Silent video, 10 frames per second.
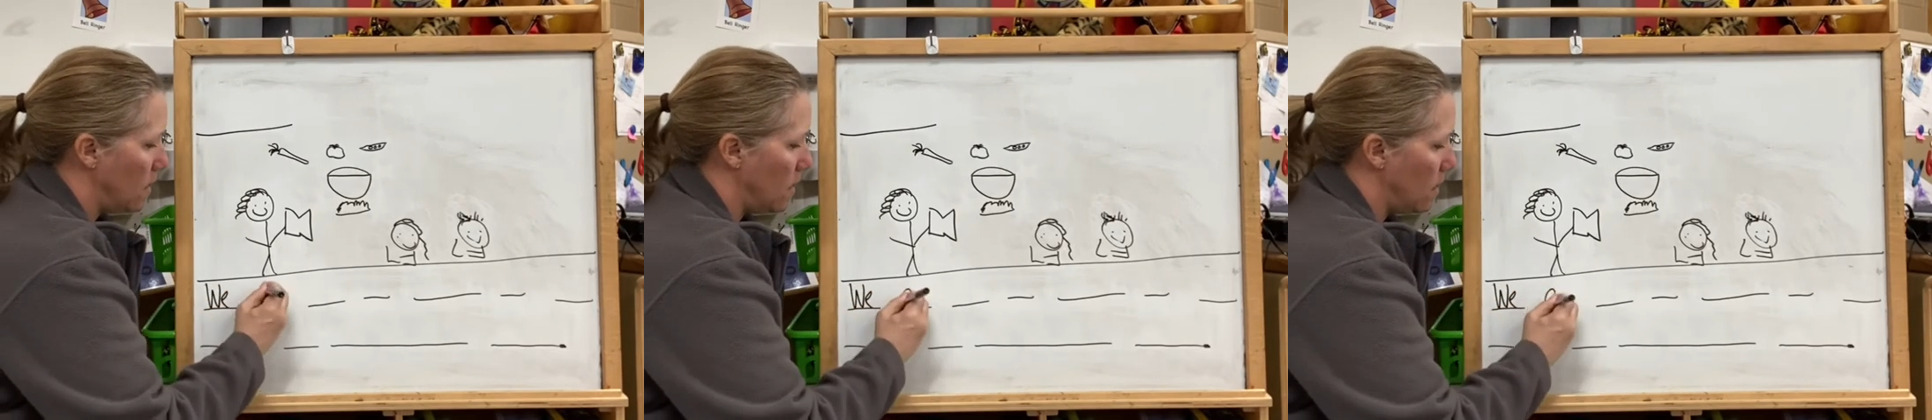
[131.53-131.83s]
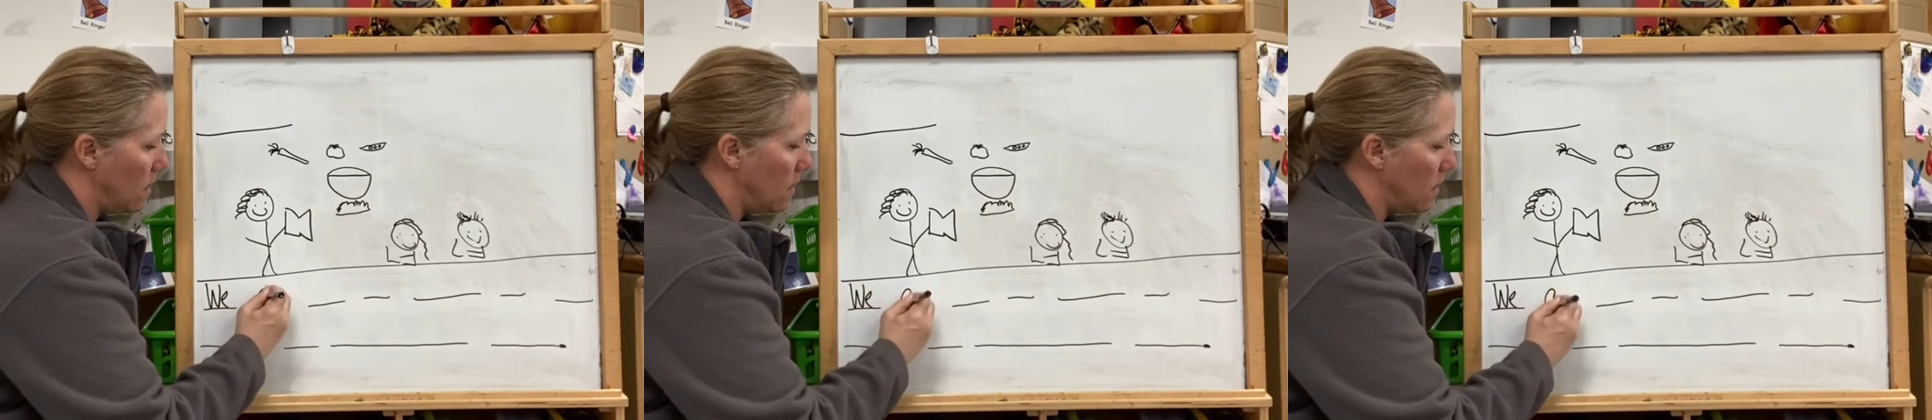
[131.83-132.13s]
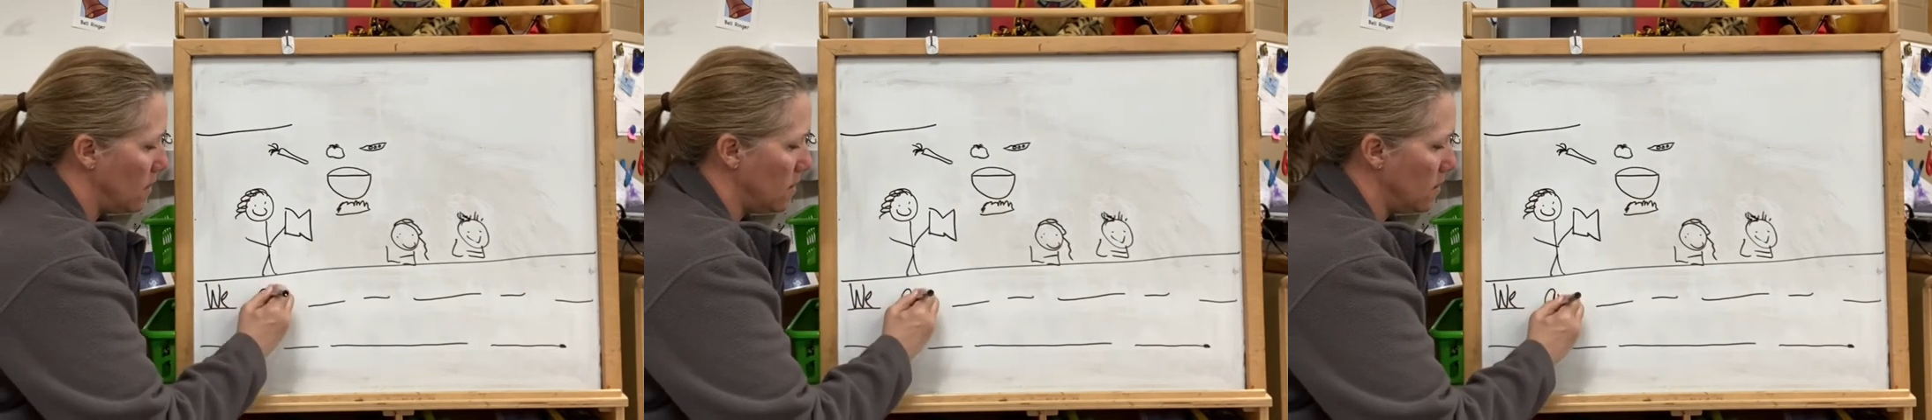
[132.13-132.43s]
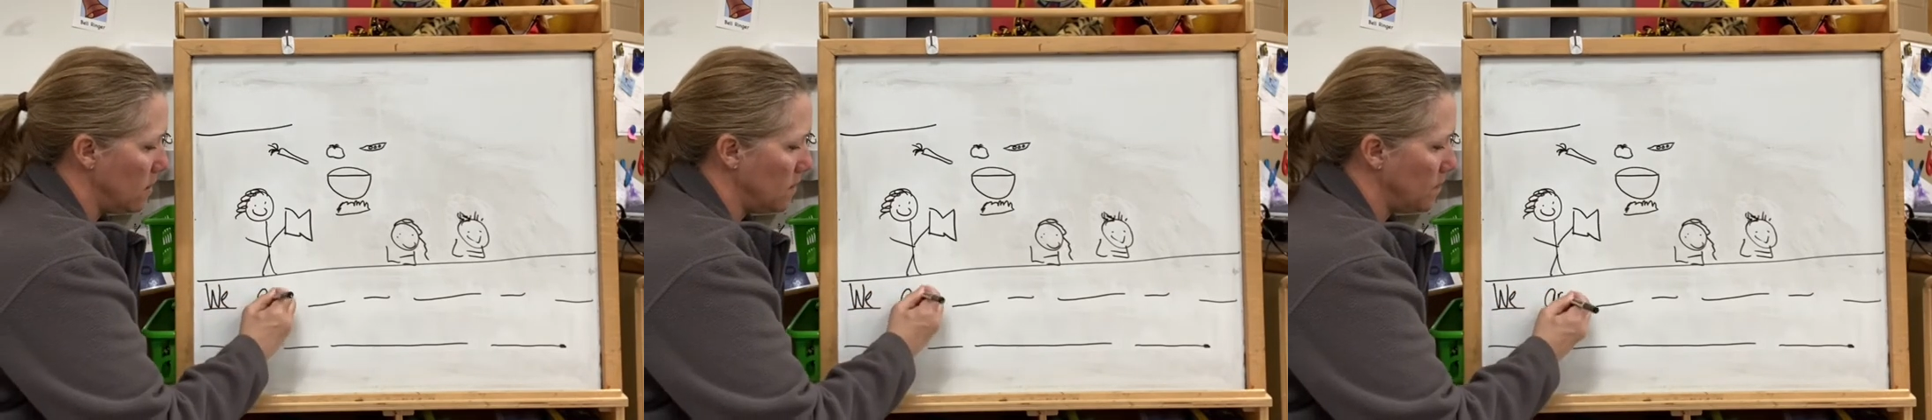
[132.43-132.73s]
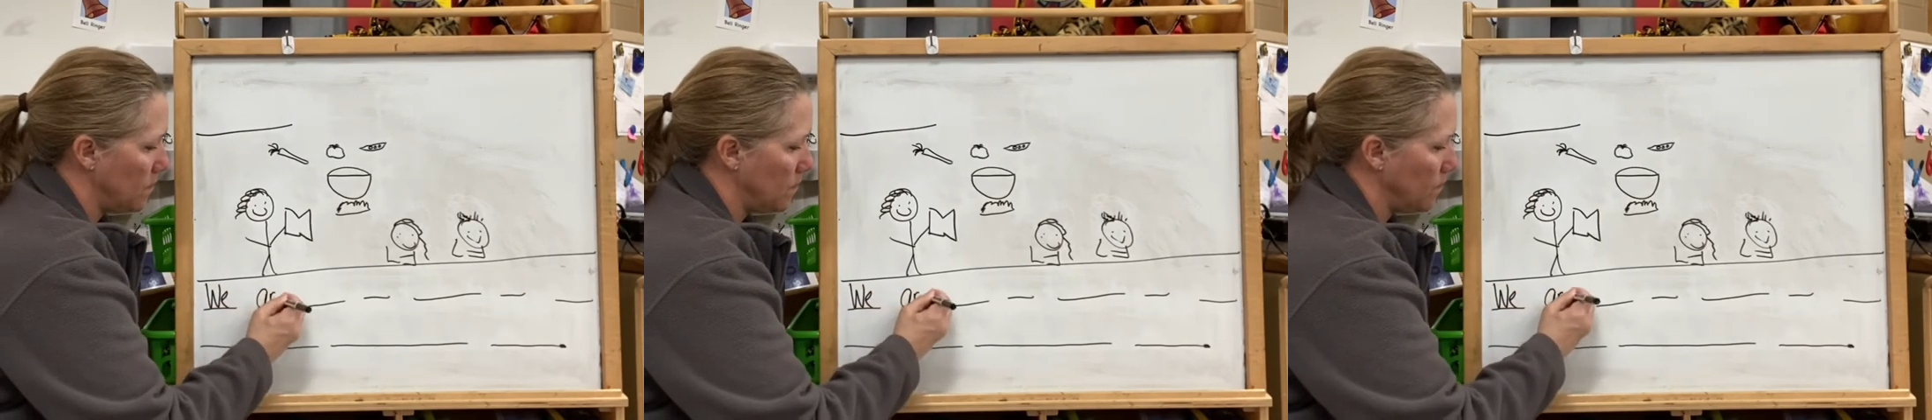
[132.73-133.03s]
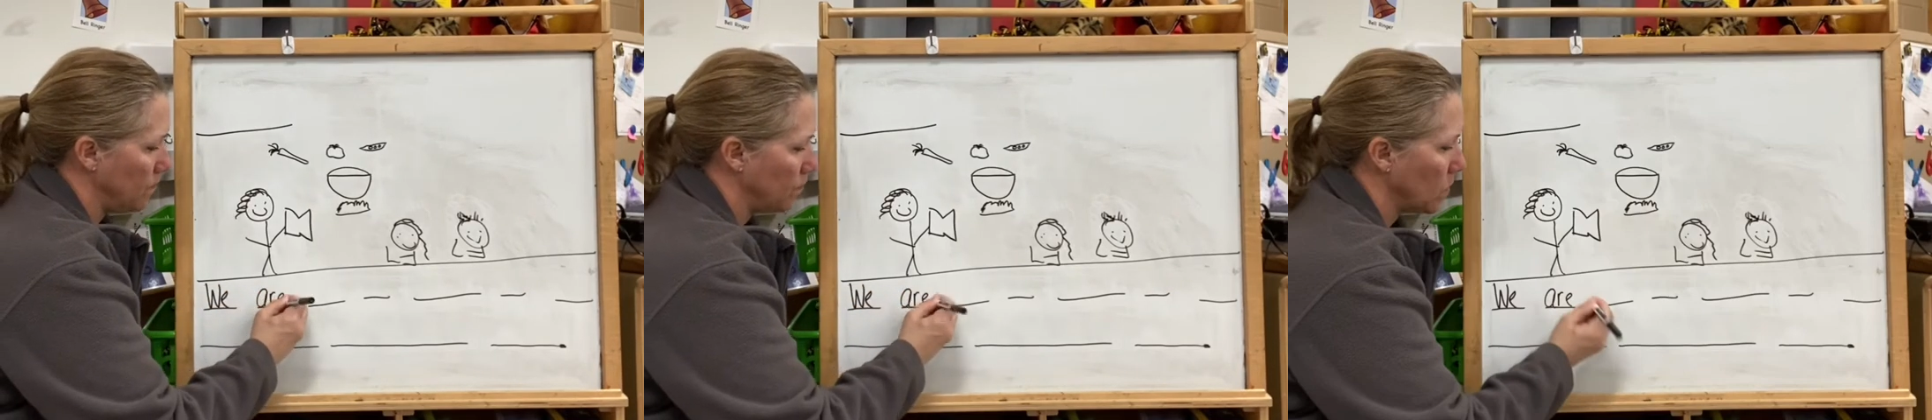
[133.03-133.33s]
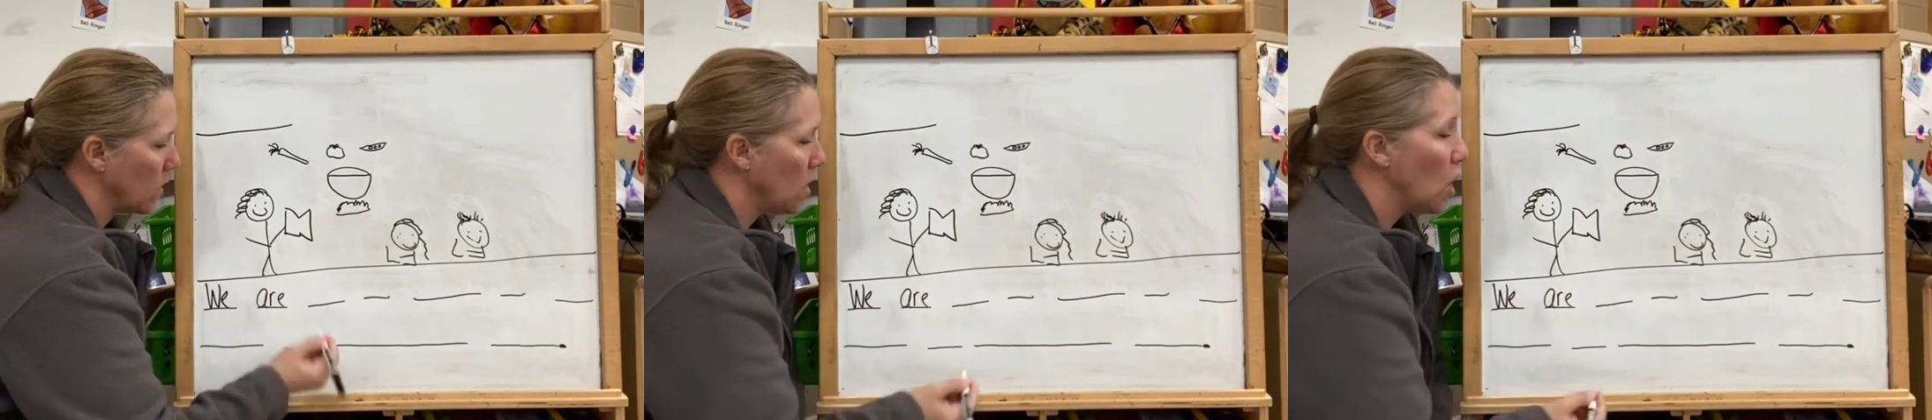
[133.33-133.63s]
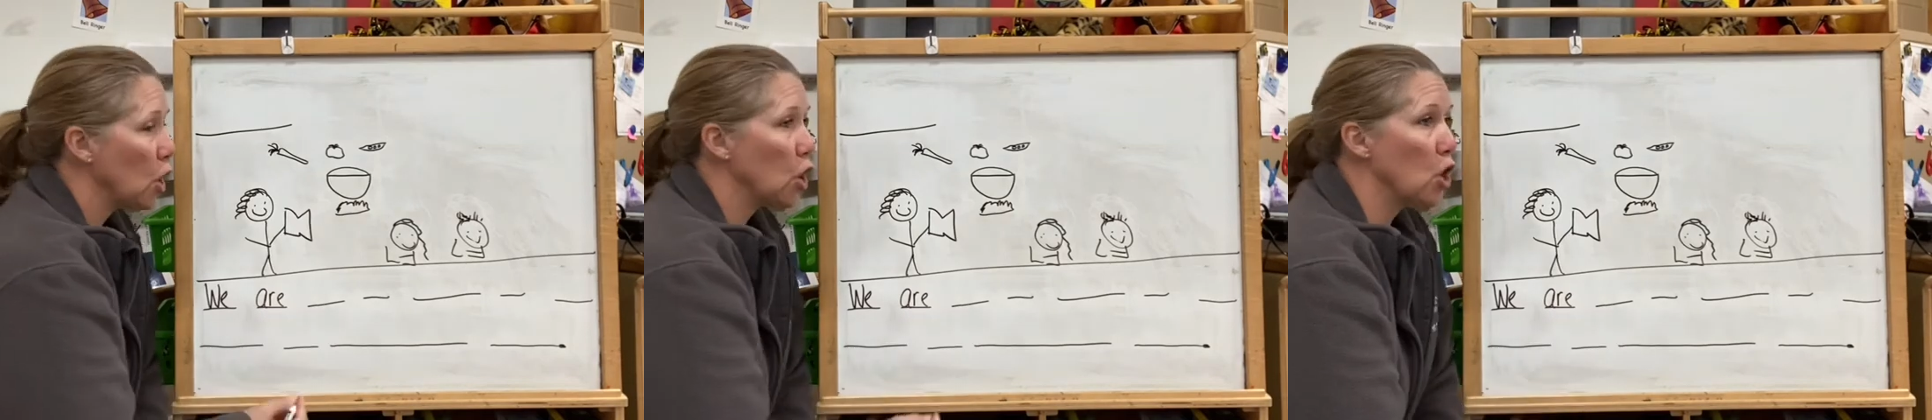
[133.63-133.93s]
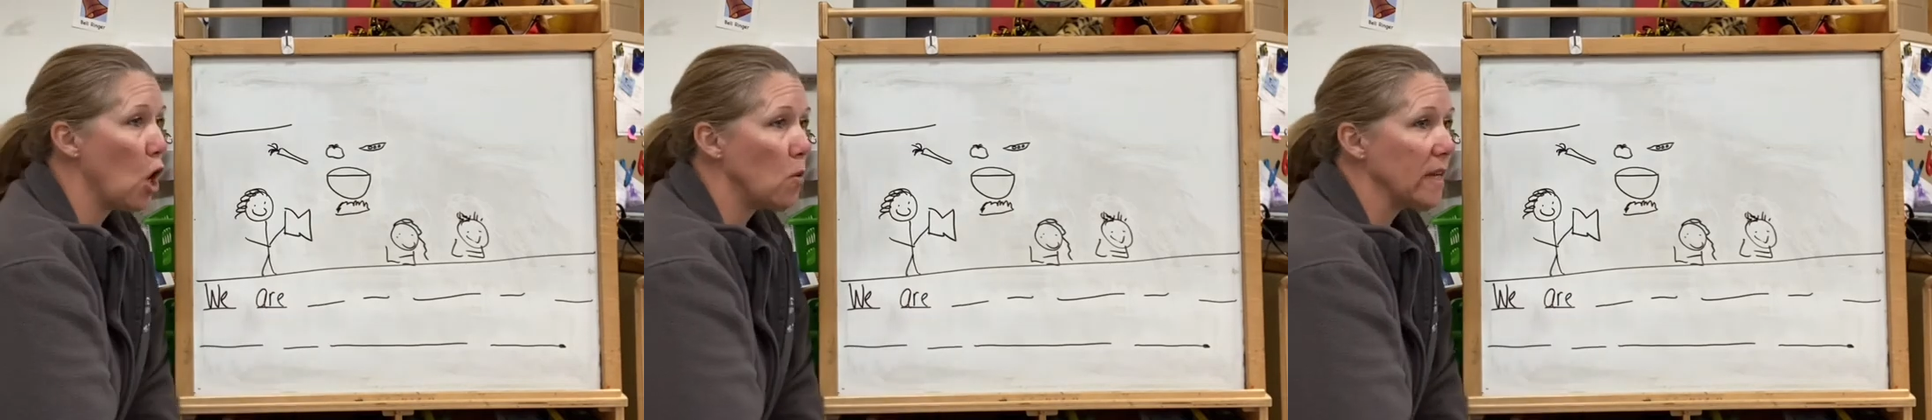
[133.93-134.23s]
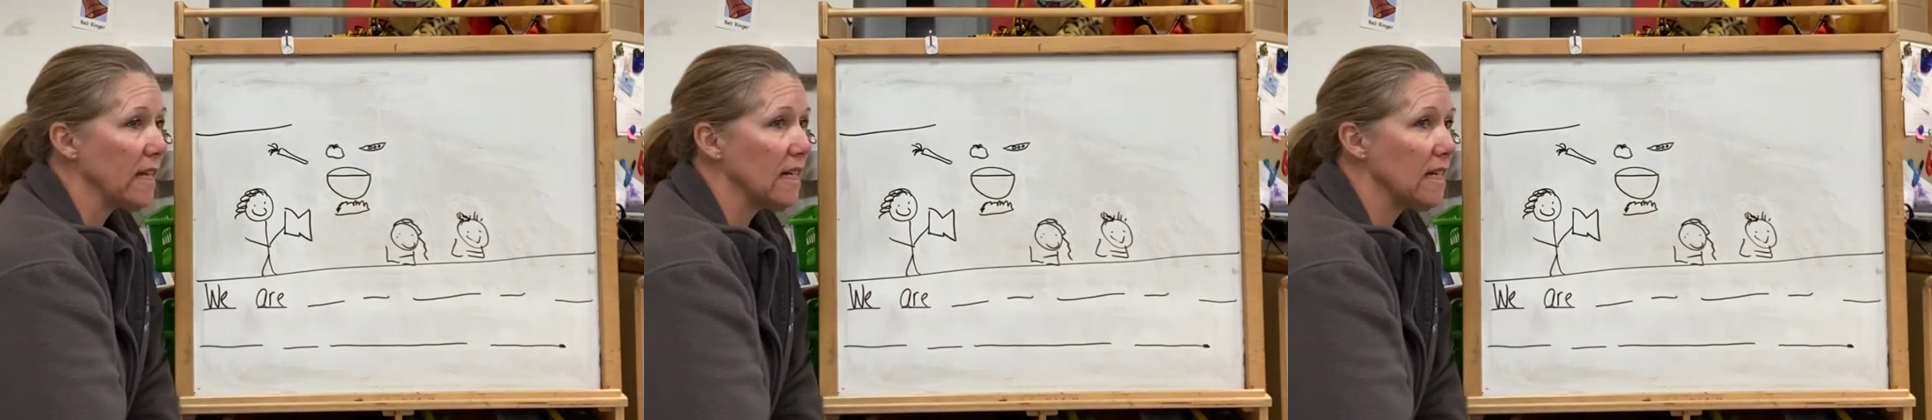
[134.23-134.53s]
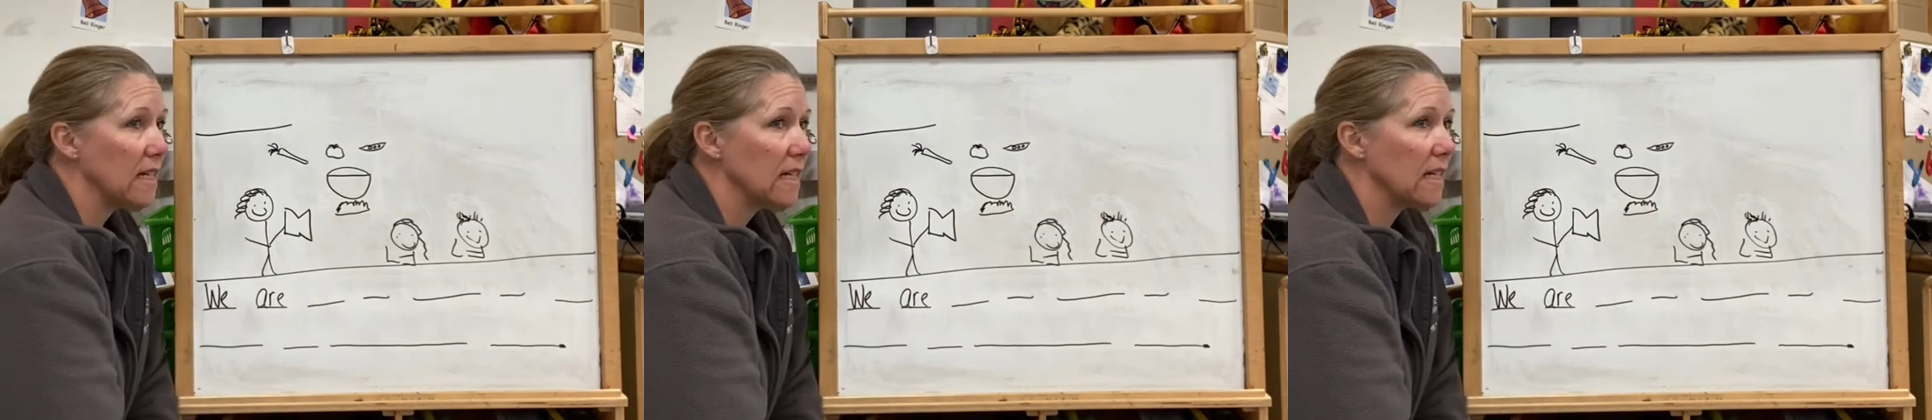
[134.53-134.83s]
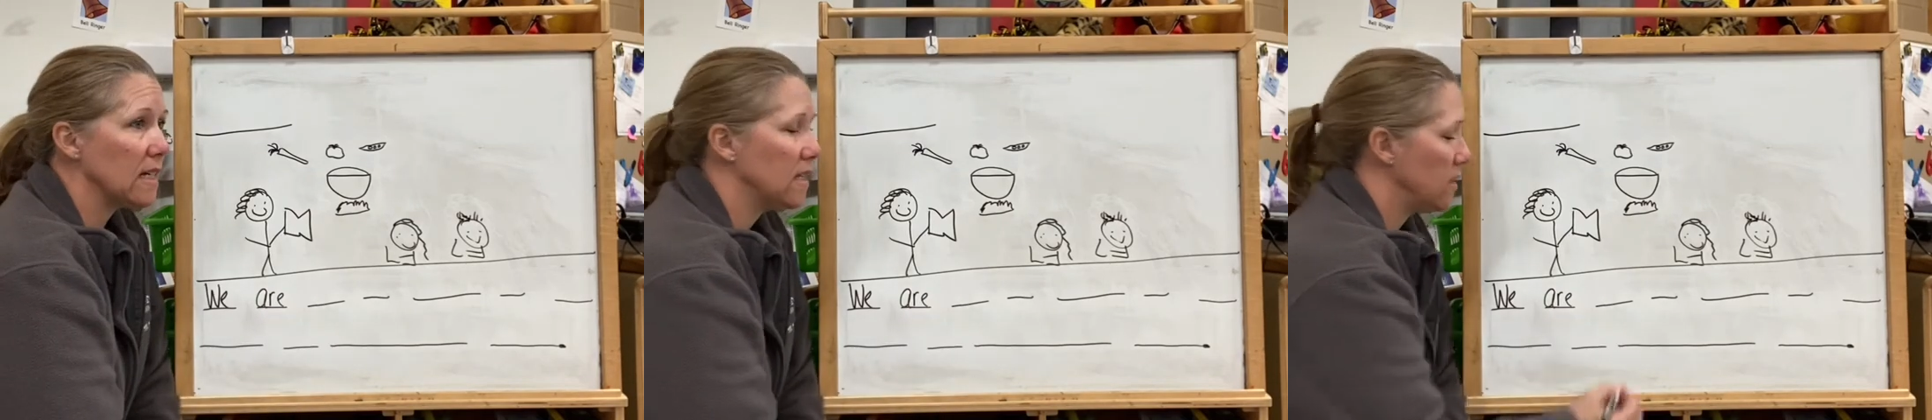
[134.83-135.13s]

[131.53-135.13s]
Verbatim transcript: are going, g, g,